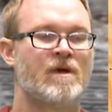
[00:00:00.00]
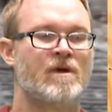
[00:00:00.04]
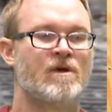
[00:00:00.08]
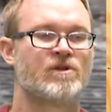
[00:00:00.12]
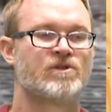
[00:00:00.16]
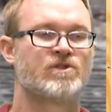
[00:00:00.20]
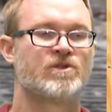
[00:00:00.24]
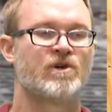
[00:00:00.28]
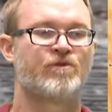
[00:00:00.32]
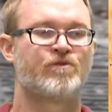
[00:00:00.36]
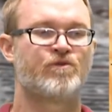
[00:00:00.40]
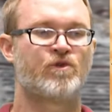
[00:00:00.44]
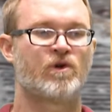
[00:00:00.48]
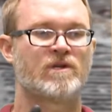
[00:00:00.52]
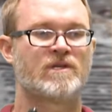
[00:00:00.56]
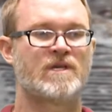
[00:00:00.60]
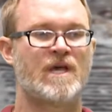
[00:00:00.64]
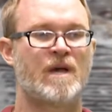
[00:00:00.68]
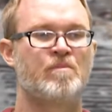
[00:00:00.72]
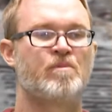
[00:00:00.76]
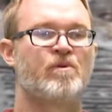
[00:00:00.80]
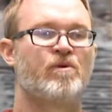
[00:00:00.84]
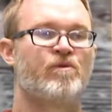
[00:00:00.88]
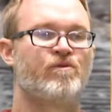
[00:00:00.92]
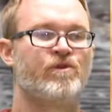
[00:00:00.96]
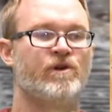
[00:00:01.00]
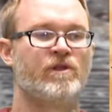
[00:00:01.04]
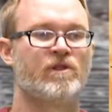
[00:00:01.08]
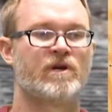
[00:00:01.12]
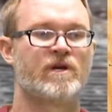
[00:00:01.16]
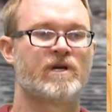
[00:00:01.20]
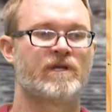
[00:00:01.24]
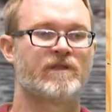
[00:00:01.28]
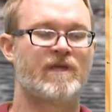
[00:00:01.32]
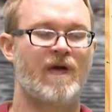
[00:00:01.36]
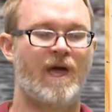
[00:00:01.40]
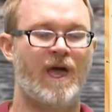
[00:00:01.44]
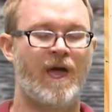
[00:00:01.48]
So for example, if we look
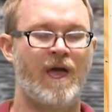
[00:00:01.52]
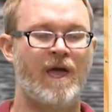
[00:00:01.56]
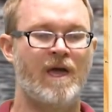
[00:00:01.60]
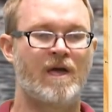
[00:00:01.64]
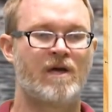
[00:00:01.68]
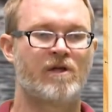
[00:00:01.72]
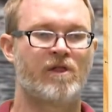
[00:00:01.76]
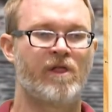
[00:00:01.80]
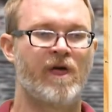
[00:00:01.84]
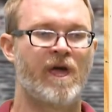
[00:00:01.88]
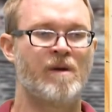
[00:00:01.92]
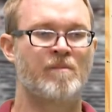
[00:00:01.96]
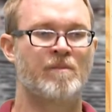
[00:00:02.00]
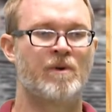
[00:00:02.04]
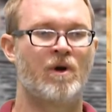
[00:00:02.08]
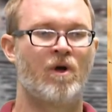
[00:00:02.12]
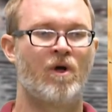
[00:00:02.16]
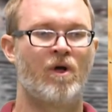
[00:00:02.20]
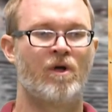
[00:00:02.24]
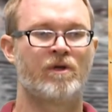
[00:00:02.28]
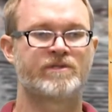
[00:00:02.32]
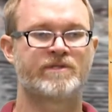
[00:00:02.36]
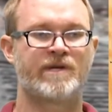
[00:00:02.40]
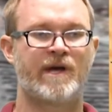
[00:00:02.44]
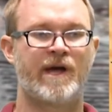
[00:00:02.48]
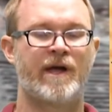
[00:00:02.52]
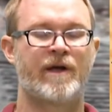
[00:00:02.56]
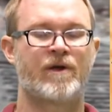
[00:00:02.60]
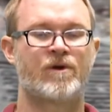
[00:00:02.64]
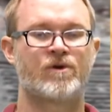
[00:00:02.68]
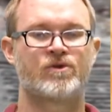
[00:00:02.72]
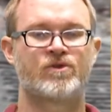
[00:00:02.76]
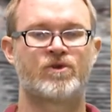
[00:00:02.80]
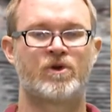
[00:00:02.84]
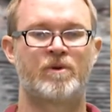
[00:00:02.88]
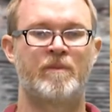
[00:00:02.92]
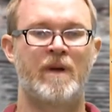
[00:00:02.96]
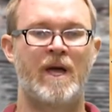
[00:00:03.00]
at the A claim, all
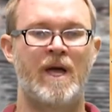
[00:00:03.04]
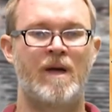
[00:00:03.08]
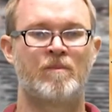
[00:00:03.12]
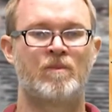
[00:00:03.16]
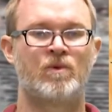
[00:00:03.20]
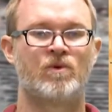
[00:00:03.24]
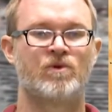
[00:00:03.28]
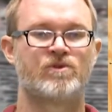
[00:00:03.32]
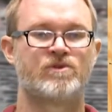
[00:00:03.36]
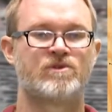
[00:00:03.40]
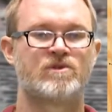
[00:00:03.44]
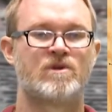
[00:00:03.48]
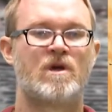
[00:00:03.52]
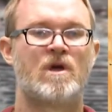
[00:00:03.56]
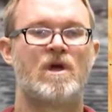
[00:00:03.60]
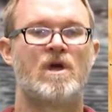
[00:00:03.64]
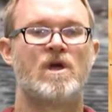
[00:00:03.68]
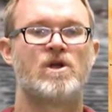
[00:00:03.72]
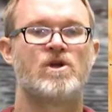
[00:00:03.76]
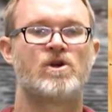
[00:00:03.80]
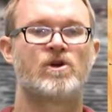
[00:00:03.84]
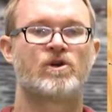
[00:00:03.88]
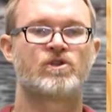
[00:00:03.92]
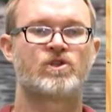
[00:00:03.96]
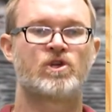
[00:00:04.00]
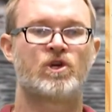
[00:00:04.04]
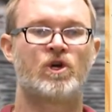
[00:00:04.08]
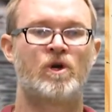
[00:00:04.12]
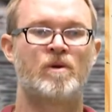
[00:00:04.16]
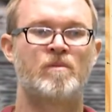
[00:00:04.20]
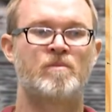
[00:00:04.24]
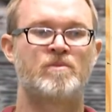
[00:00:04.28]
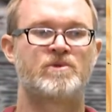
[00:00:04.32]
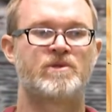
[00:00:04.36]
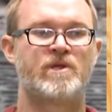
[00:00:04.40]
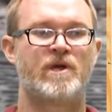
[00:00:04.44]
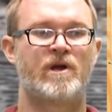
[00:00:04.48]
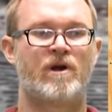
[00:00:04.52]
tigers are mammals, your
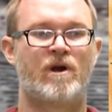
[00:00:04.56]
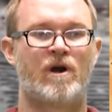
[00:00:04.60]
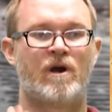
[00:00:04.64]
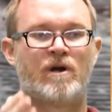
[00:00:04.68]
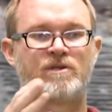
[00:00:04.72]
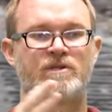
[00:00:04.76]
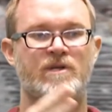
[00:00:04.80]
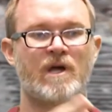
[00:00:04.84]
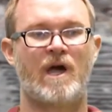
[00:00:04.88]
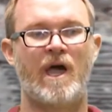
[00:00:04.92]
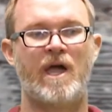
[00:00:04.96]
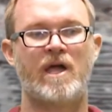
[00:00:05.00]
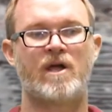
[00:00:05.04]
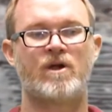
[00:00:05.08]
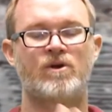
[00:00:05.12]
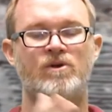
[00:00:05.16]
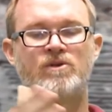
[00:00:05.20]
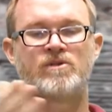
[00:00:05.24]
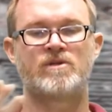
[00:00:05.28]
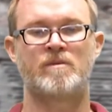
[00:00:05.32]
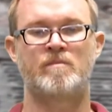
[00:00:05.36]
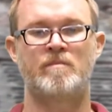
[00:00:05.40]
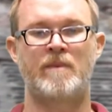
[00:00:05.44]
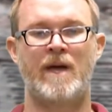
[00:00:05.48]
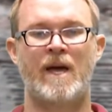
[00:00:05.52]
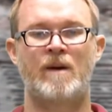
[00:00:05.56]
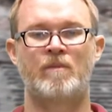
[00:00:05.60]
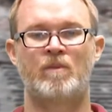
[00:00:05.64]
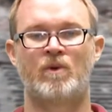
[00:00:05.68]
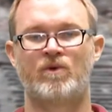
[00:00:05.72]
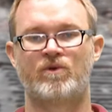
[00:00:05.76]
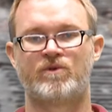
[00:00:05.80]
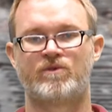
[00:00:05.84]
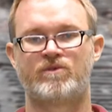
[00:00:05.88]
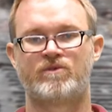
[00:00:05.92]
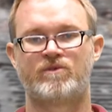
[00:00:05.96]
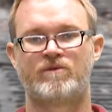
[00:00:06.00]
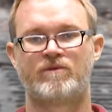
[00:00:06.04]
terms there are tigers and
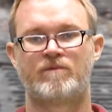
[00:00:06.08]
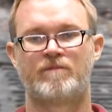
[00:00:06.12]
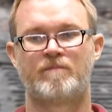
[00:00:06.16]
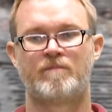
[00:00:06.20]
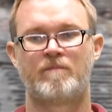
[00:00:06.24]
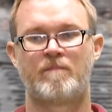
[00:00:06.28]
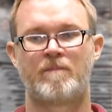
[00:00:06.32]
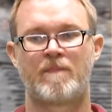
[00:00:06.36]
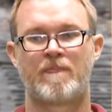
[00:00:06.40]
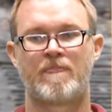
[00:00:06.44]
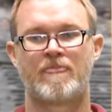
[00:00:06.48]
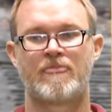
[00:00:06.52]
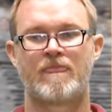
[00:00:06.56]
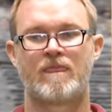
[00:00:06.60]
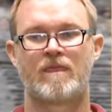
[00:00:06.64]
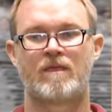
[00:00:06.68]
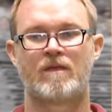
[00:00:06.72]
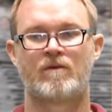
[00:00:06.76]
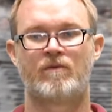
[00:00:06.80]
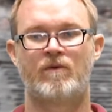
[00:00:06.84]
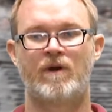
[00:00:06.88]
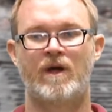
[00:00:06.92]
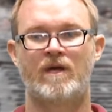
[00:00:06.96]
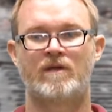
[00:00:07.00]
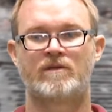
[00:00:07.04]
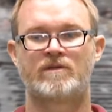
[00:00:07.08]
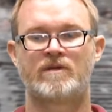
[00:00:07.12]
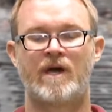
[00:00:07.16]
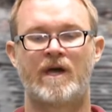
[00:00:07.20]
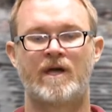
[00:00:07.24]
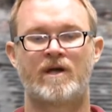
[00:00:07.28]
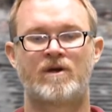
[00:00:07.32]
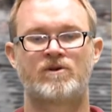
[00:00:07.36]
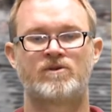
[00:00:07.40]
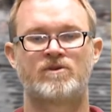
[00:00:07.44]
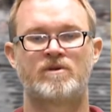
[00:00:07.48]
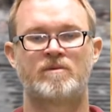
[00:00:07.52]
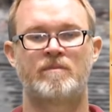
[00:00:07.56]
mammals, right?
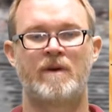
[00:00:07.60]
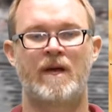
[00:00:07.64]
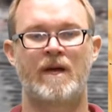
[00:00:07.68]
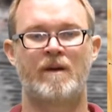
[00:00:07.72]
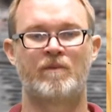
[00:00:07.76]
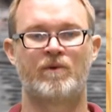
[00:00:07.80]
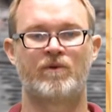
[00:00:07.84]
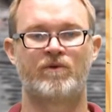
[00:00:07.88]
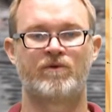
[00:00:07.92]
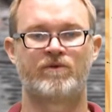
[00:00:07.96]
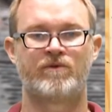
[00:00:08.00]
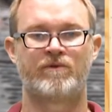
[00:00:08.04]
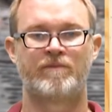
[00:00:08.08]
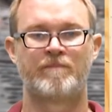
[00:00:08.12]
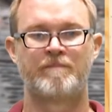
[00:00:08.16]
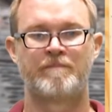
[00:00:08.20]
Tigers and mammals.